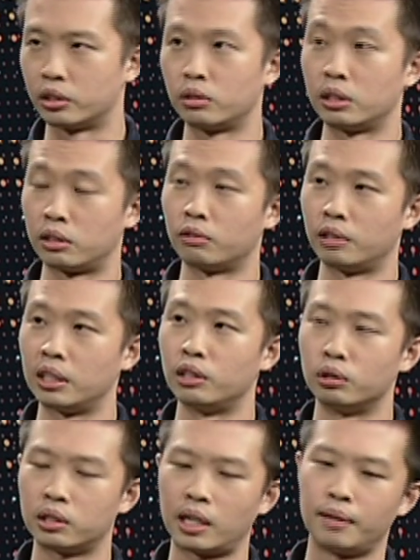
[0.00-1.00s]
So it's a really
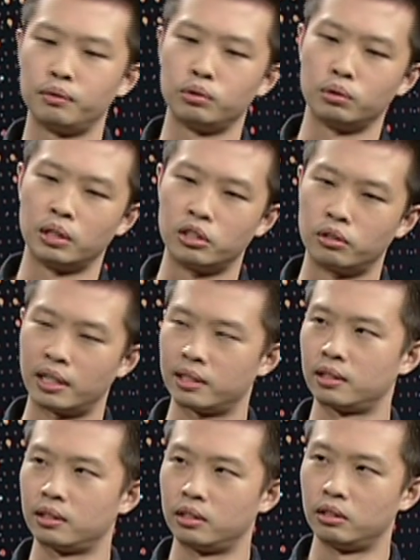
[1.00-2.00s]
good time to
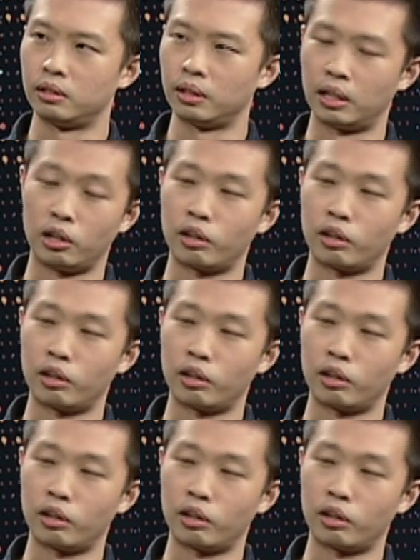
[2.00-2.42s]
address a